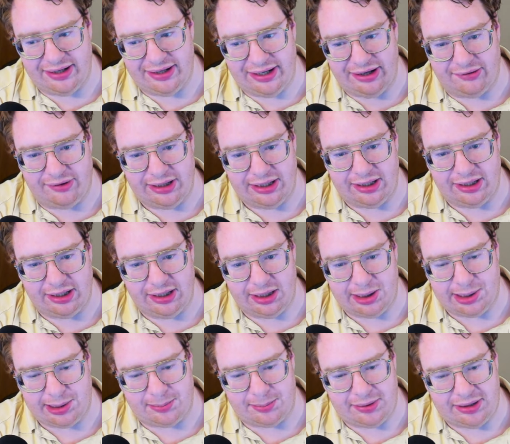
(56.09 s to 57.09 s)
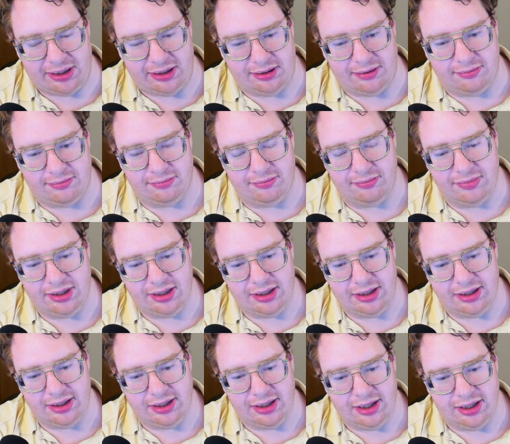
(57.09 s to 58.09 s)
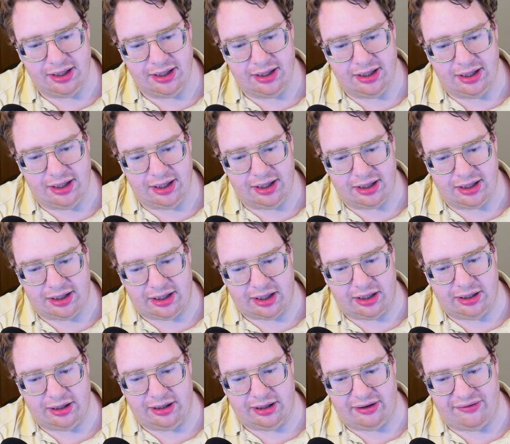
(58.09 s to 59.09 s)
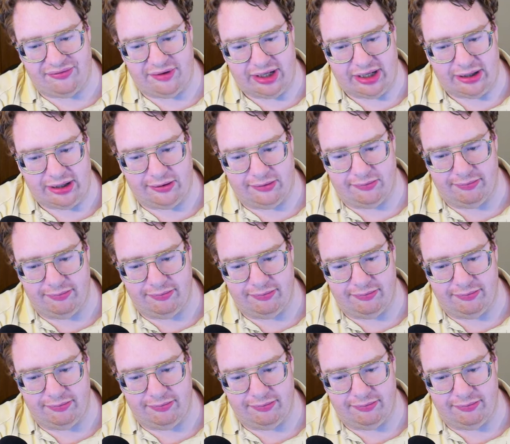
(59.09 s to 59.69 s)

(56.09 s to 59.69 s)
area has been cut off now.